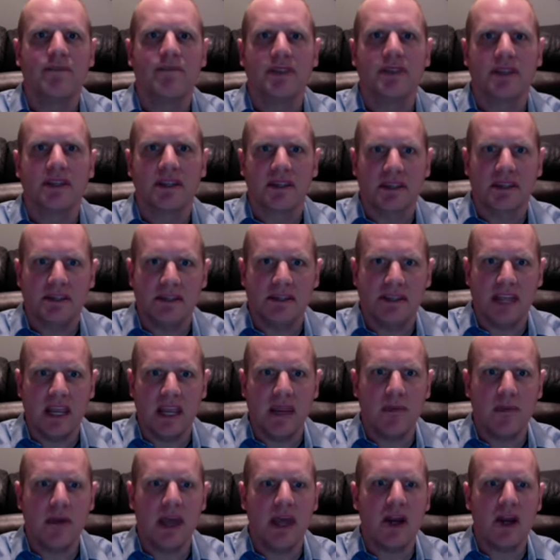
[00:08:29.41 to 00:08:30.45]

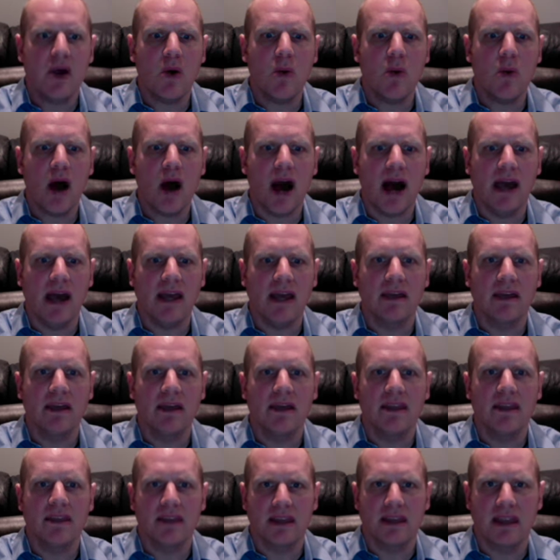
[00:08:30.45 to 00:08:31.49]
same NOI,
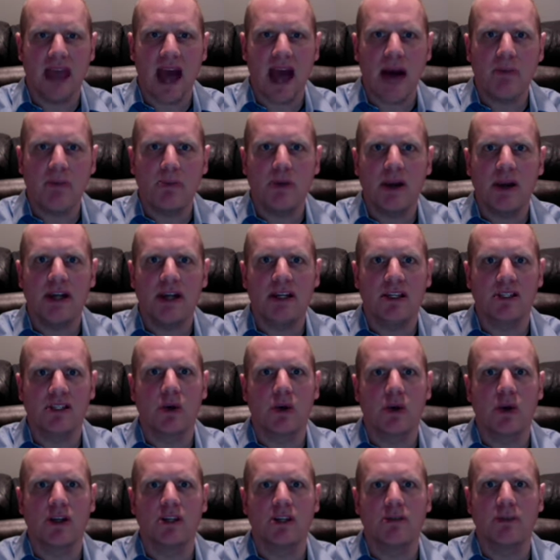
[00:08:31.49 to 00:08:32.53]
the cap rate is
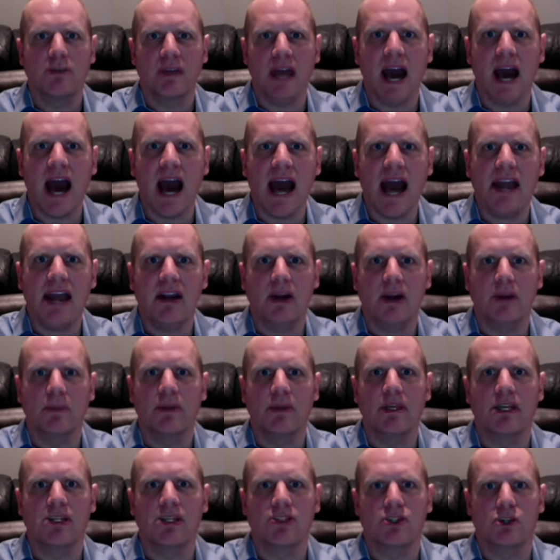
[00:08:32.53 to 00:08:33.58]
going to be higher
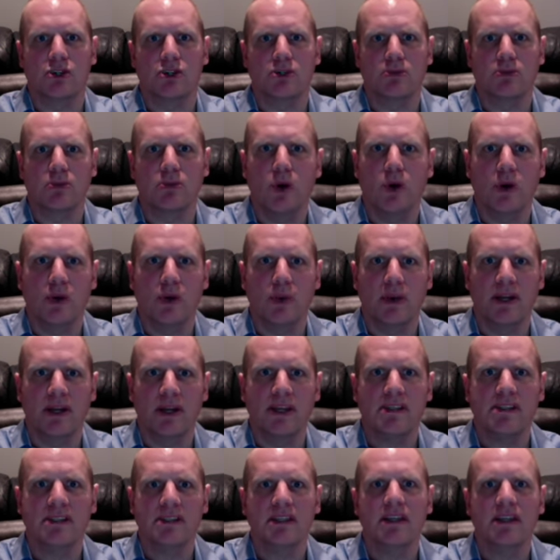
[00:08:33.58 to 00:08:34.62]
because there's more
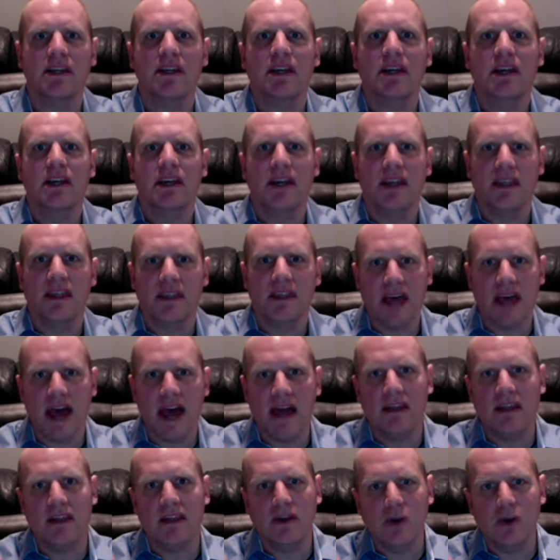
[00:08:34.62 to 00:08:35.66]
risk, and
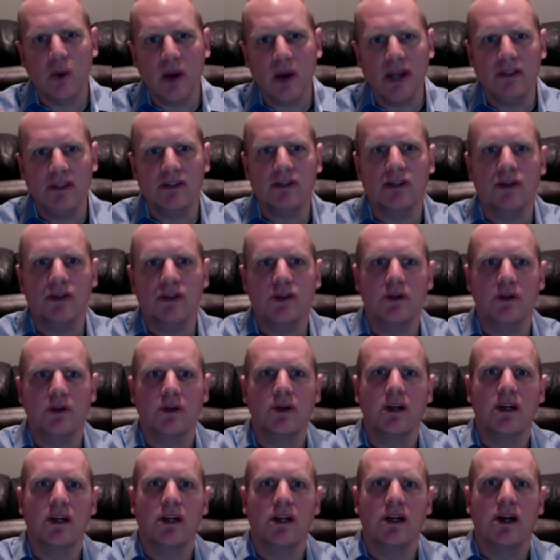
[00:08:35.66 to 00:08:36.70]
that equates to
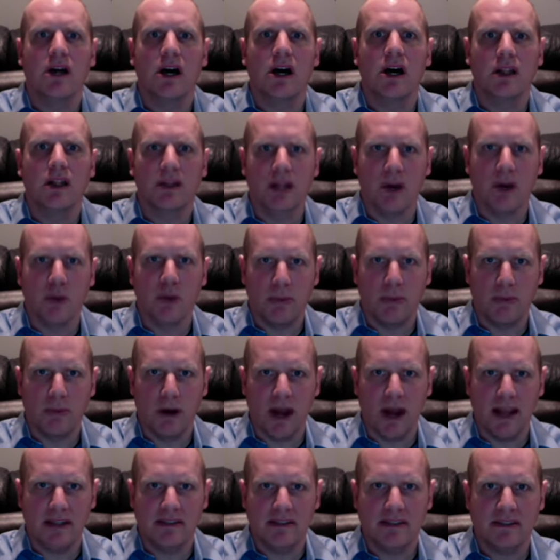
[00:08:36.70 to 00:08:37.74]
a lower
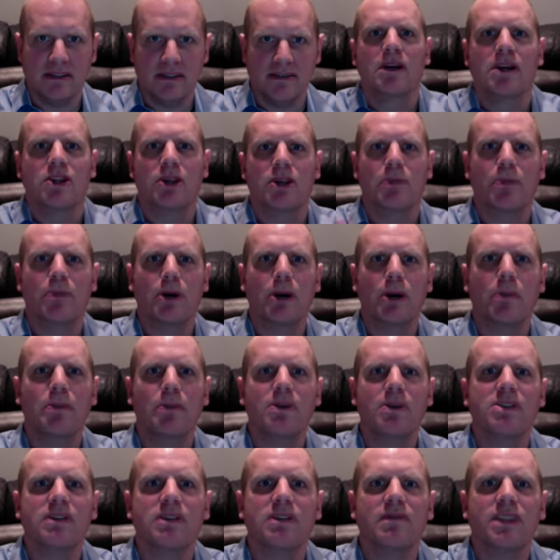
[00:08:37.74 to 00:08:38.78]
price. The
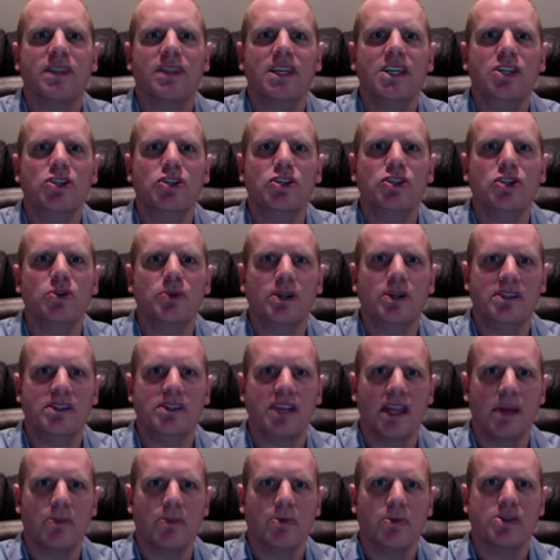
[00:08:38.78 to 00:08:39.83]
purpose of these two
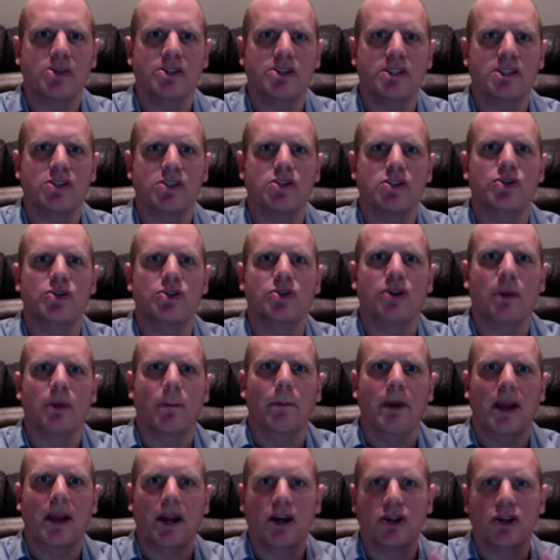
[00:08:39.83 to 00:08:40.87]
examples is to
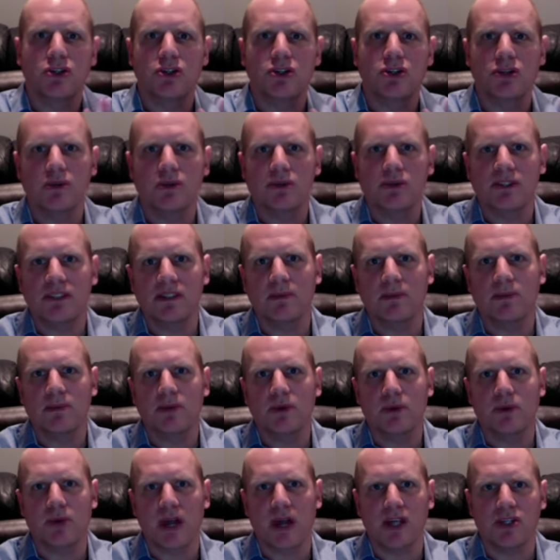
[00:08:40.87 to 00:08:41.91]
compare two
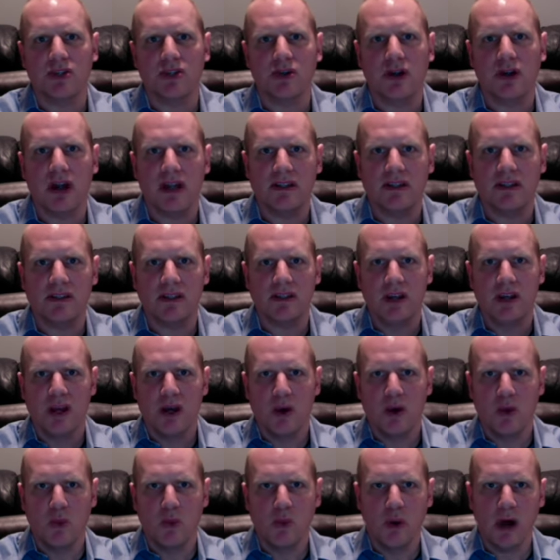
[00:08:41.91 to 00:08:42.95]
similar restaurants,
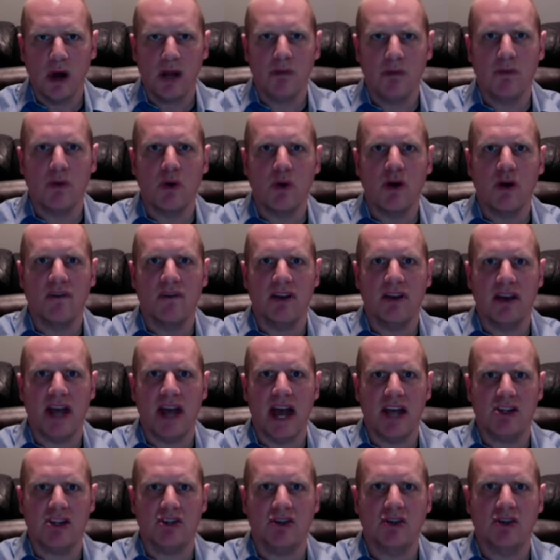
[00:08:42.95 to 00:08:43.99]
one more of a
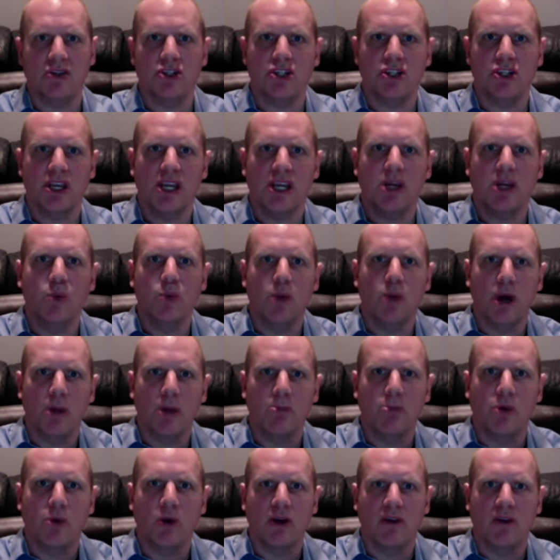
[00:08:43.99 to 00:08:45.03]
national chain, one
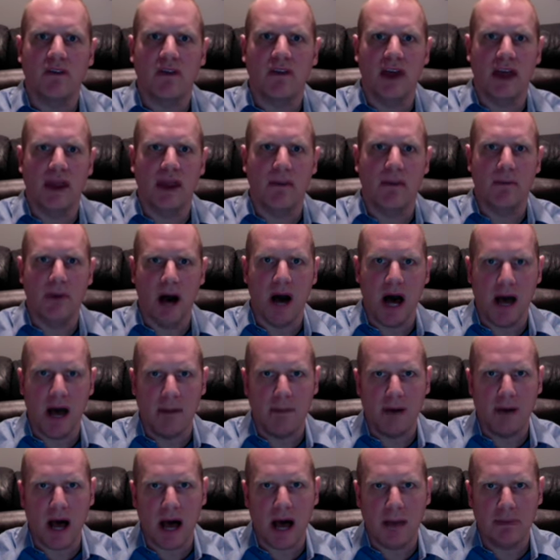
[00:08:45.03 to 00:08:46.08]
more of a mom and
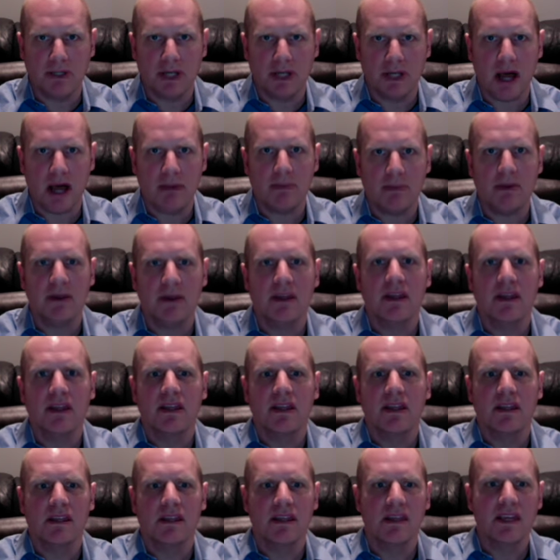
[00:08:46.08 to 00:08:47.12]
pop shop.
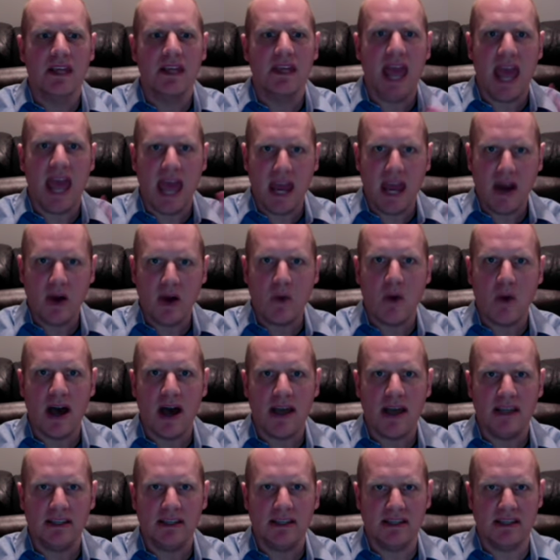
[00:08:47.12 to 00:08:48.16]
The NOI
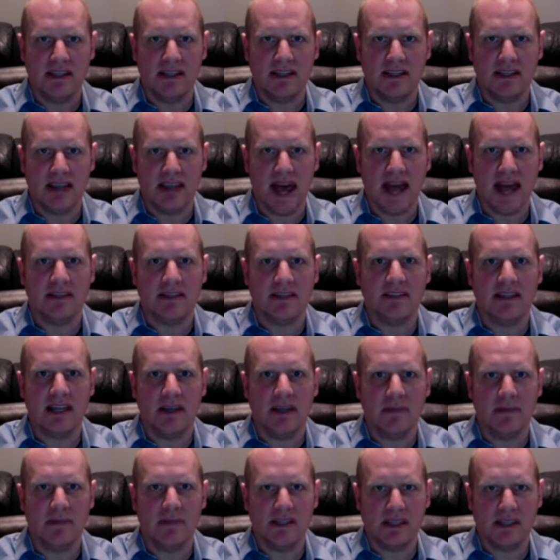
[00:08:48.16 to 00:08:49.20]
is the exact
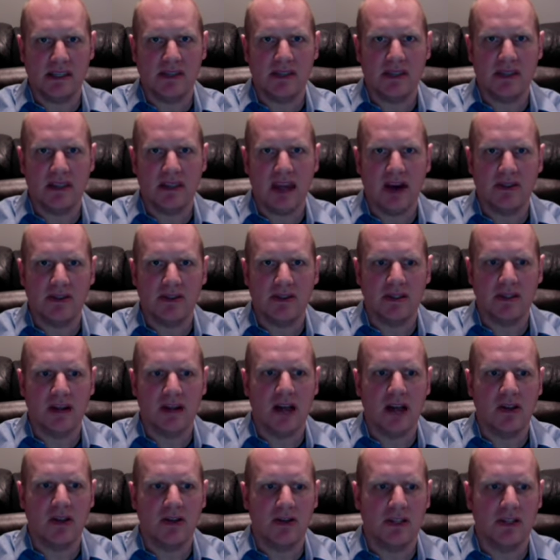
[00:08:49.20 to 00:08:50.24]
same,
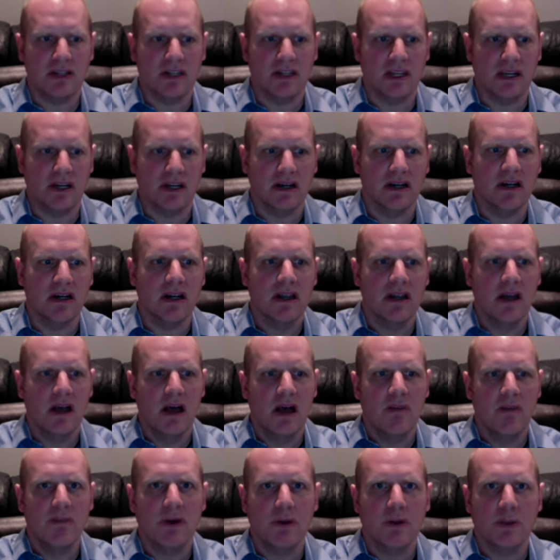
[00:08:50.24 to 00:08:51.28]
$60,000 a year,
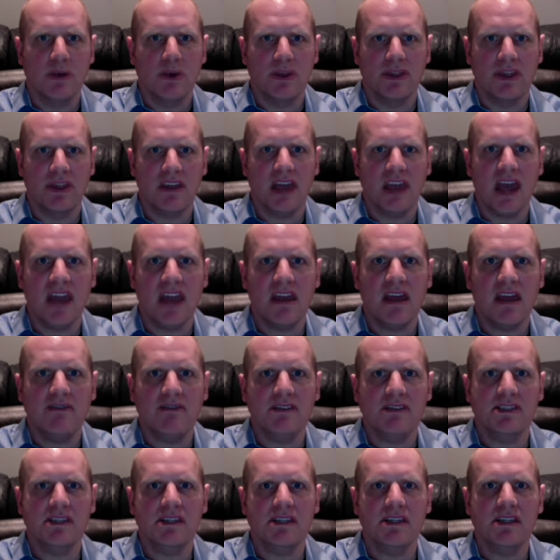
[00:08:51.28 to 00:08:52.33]
but with the
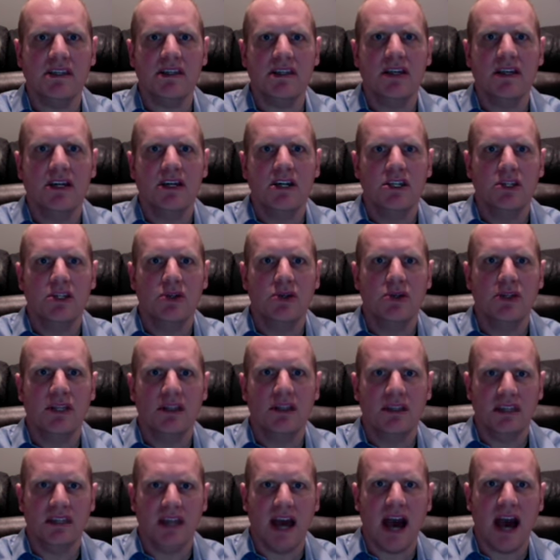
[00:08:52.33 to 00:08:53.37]
KFC, you get
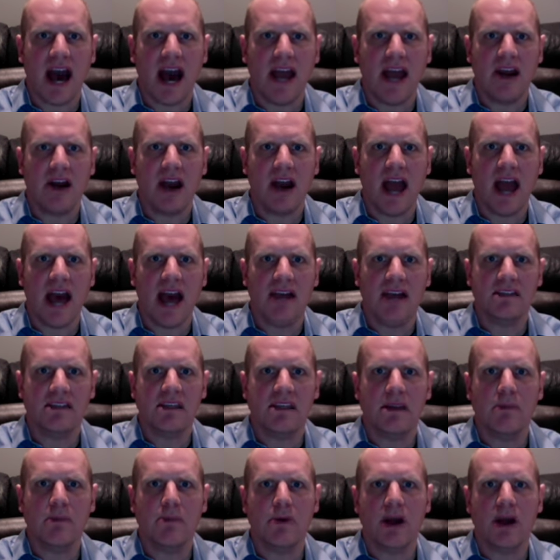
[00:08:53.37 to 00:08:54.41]
the higher
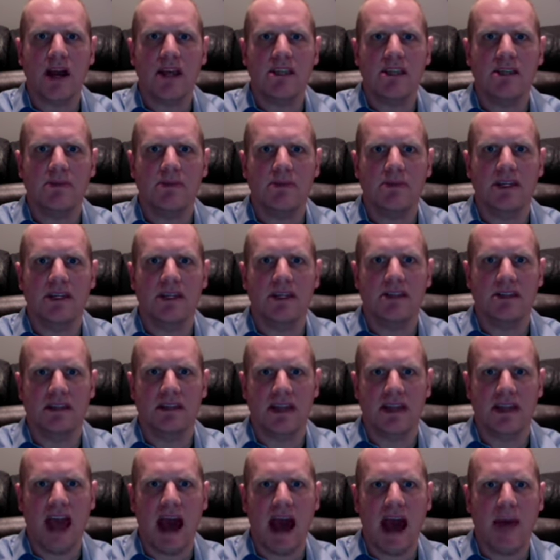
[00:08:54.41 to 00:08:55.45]
asking price because the
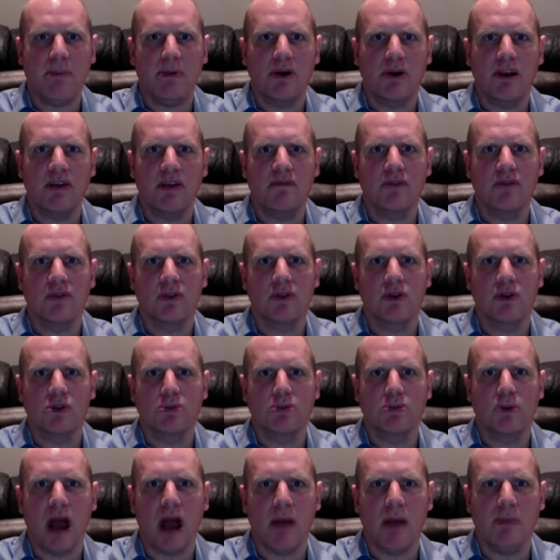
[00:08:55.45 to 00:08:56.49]
cap rate for those
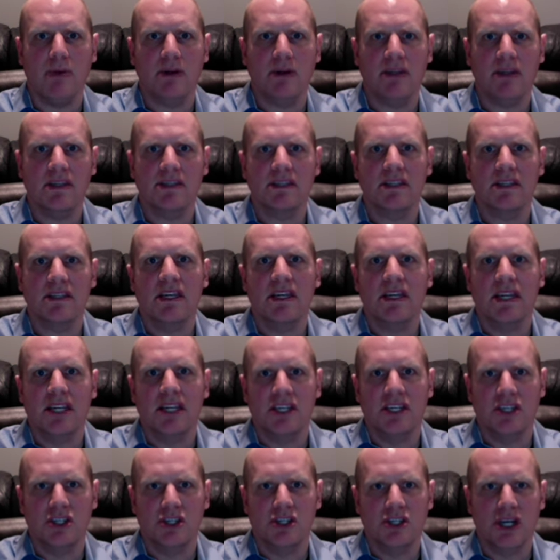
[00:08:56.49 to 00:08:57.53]
properties
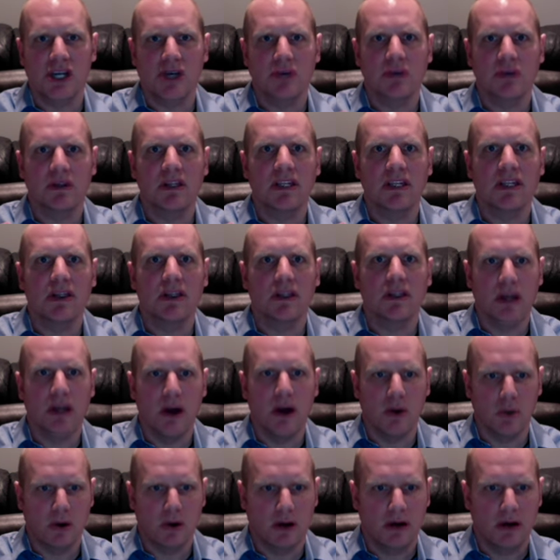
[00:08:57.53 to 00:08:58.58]
is generally
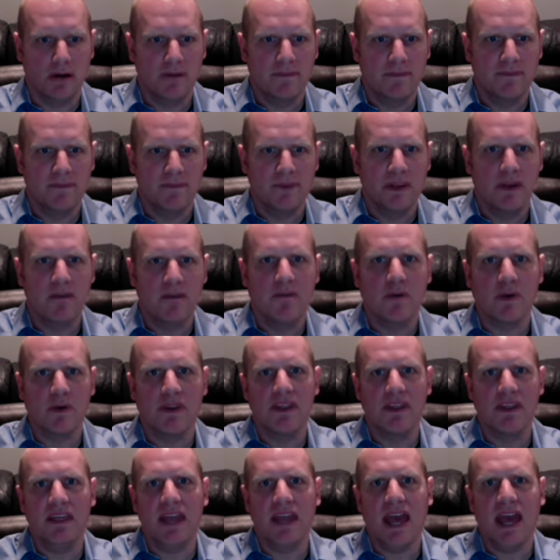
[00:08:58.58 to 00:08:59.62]
lower. For
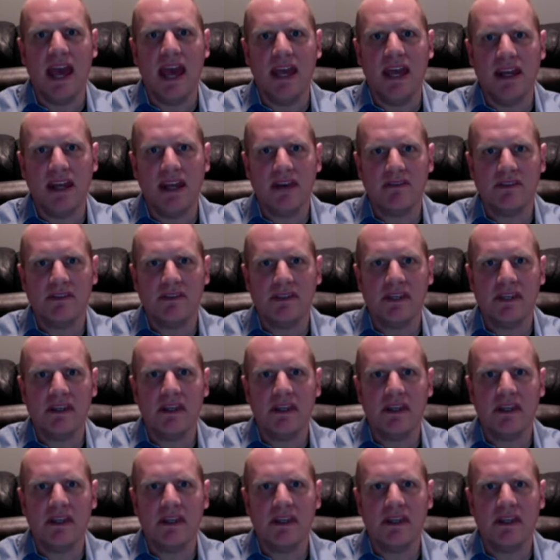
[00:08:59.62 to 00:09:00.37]
the NFC, the